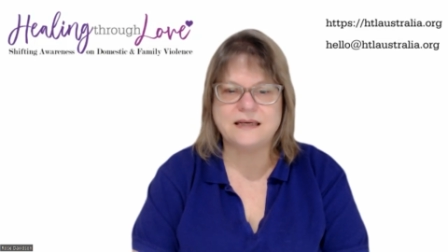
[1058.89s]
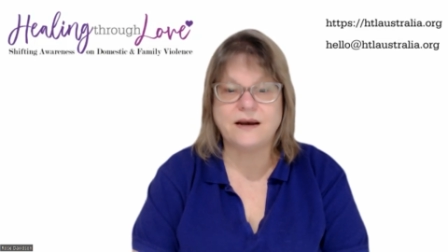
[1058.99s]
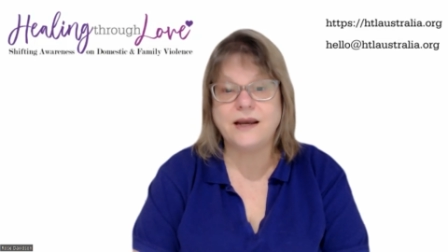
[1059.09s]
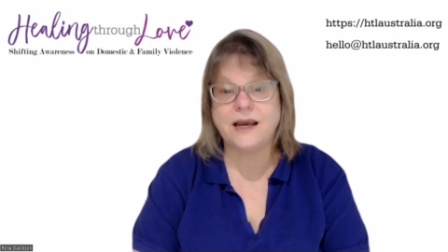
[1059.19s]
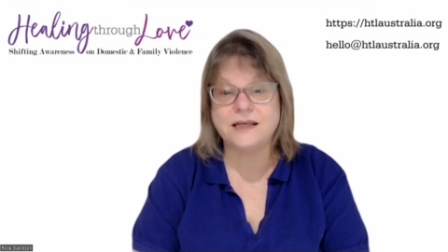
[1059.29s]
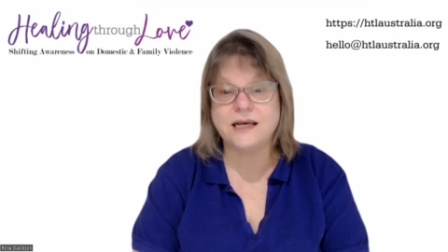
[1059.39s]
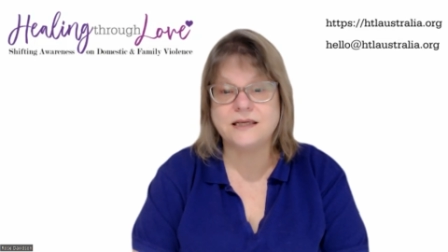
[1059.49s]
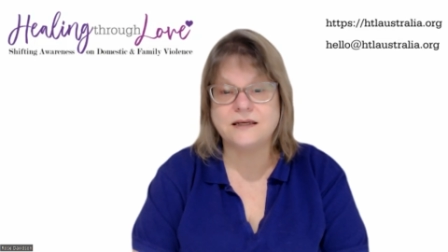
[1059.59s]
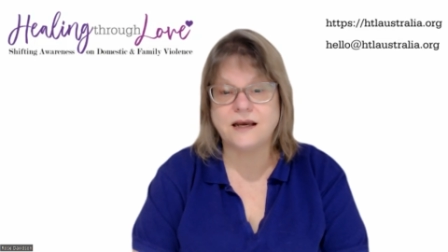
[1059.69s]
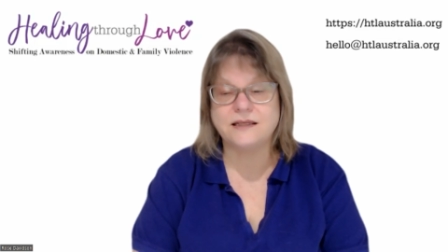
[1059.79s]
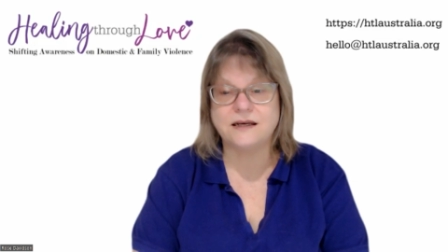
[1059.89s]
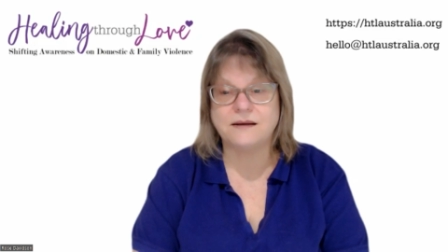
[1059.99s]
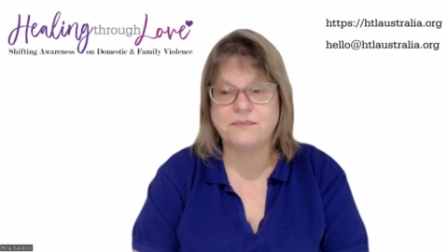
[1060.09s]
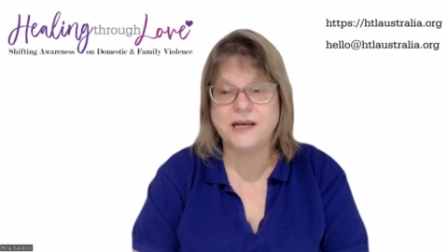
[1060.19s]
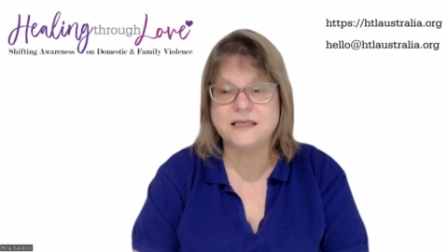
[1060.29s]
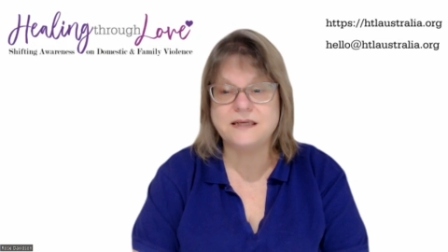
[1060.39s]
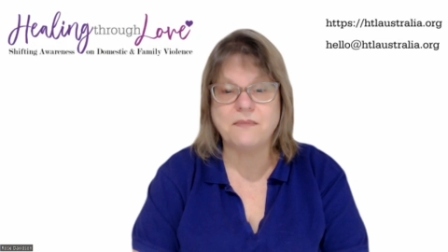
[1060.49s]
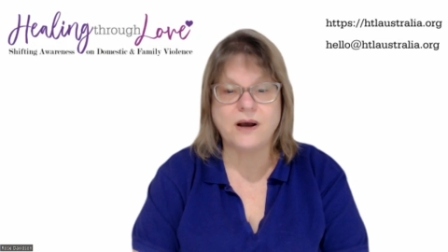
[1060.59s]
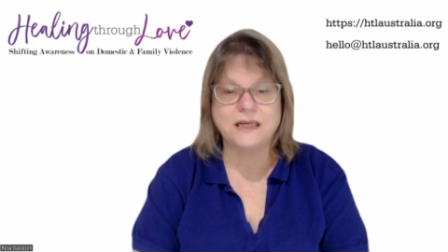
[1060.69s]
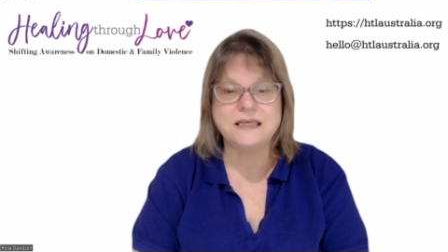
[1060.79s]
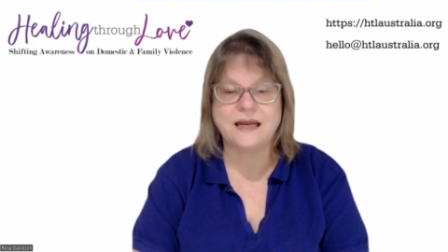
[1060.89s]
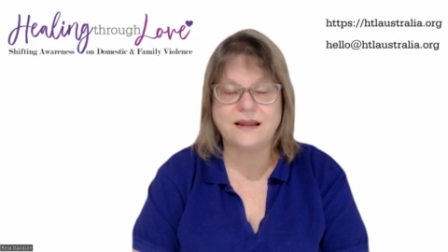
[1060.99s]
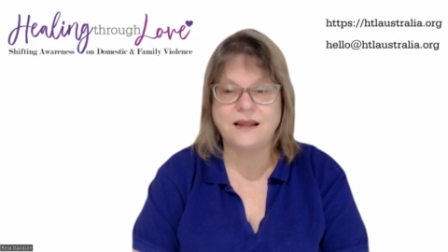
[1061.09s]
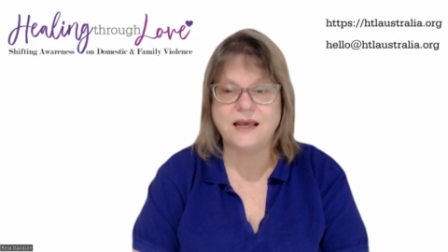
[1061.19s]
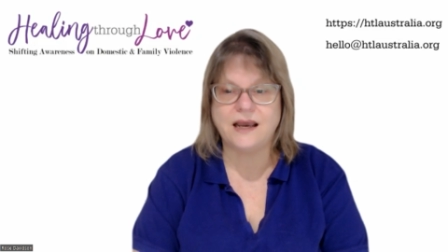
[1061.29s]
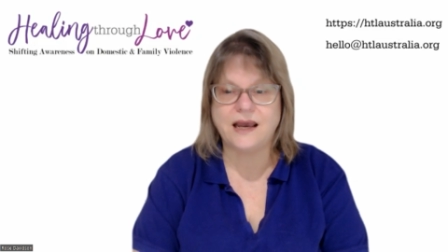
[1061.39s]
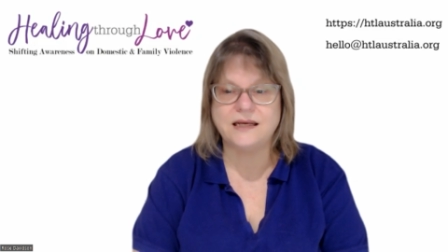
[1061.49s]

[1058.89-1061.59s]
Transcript: So yeah, it's a mindset thing.